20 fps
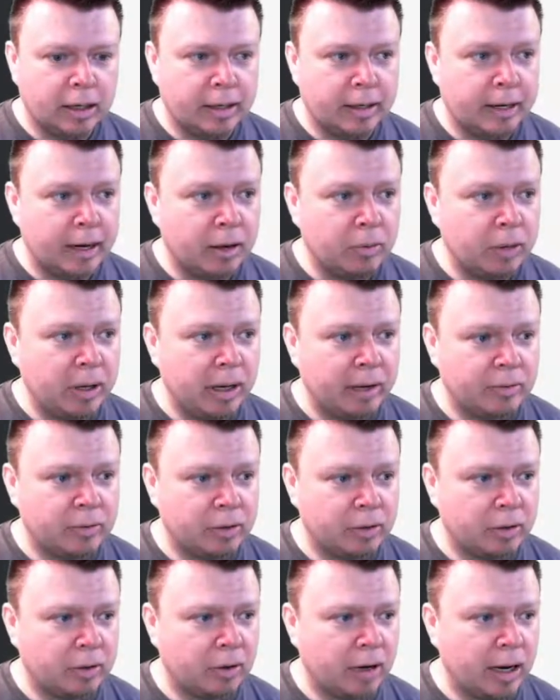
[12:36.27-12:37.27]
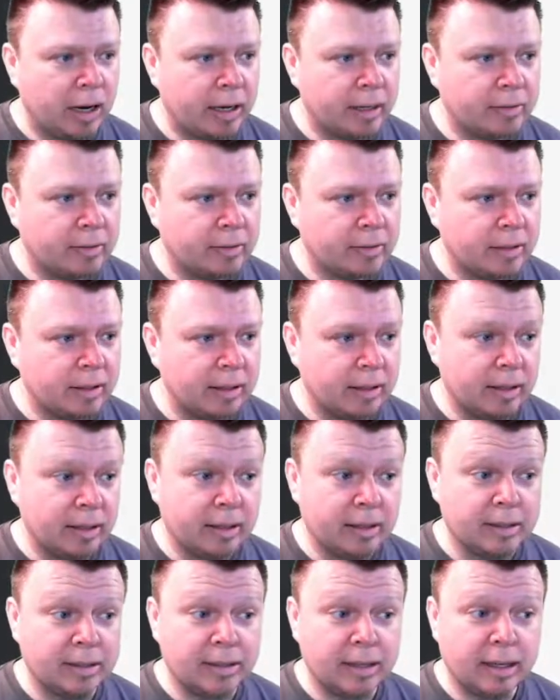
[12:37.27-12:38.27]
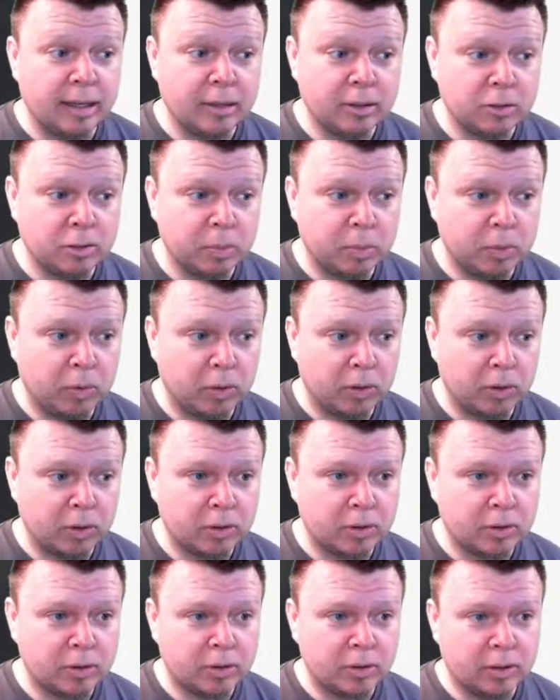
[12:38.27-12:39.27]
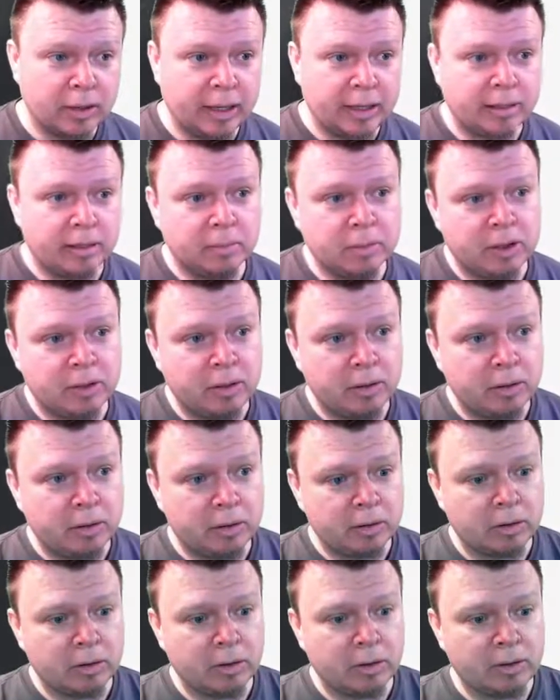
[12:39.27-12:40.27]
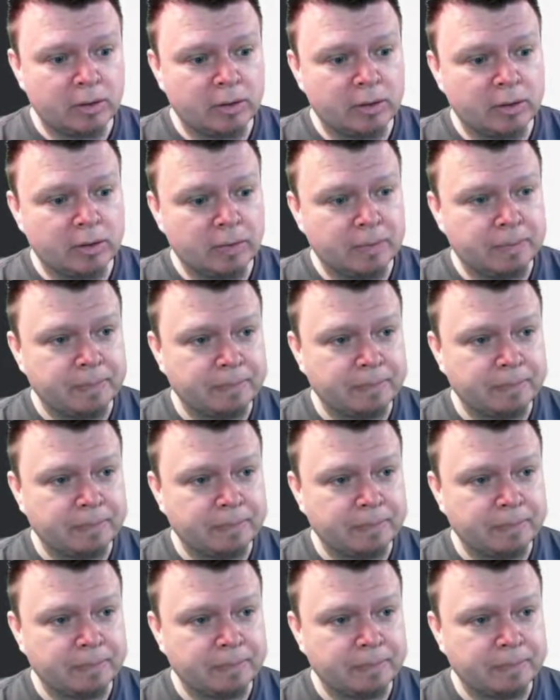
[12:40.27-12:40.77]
Now we have to create a second report to get the material costs.